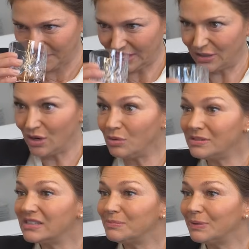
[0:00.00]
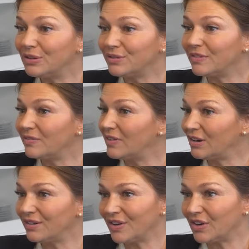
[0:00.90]
The nose is beautiful,
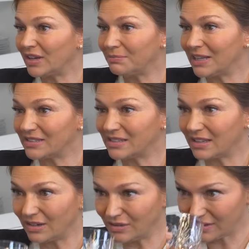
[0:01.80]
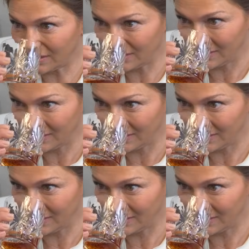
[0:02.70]
very, very complex on the nose.